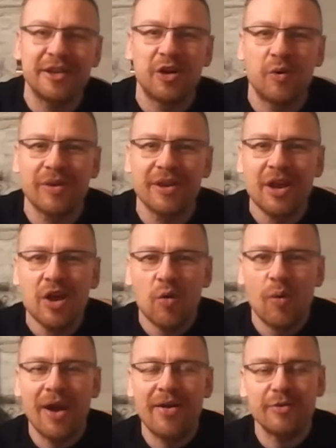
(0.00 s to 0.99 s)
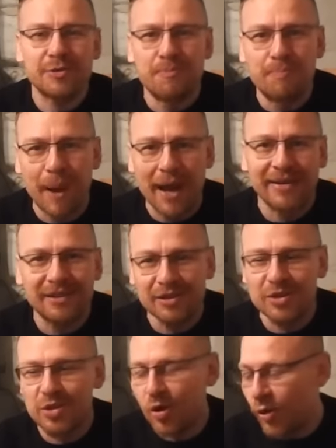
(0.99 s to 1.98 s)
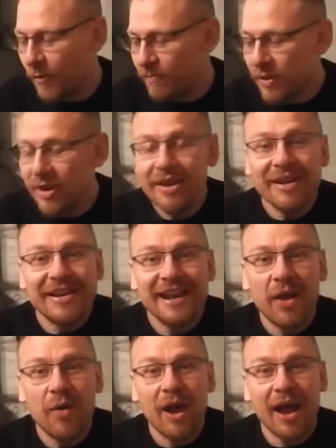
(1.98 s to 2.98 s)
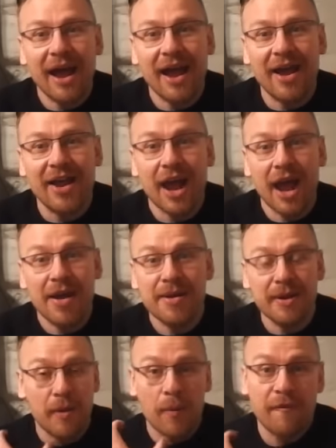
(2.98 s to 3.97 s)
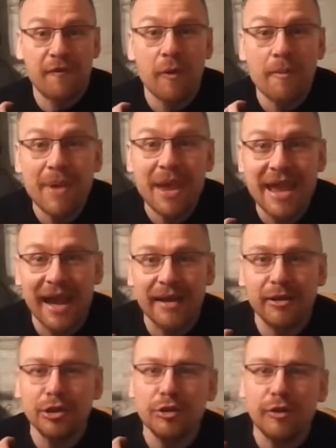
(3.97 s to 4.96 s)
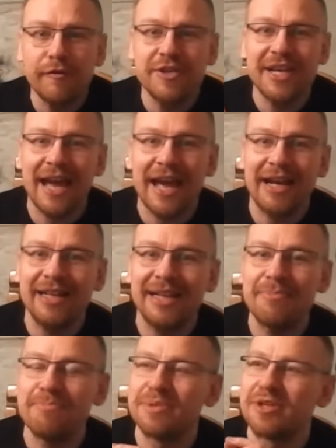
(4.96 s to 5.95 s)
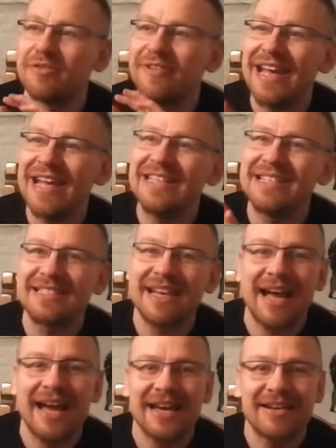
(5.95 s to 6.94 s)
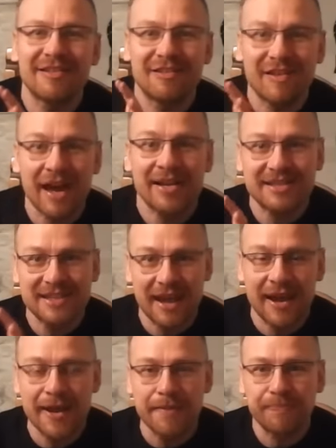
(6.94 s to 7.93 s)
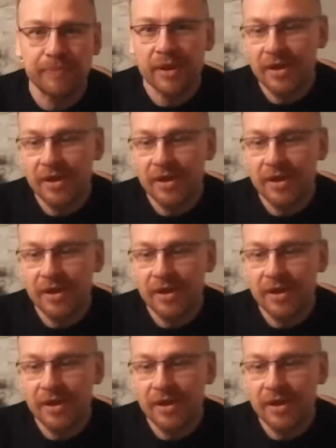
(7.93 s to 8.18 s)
you know, with where it was battle-torn. Now, and for me, I love to get a glimpse of inside that time.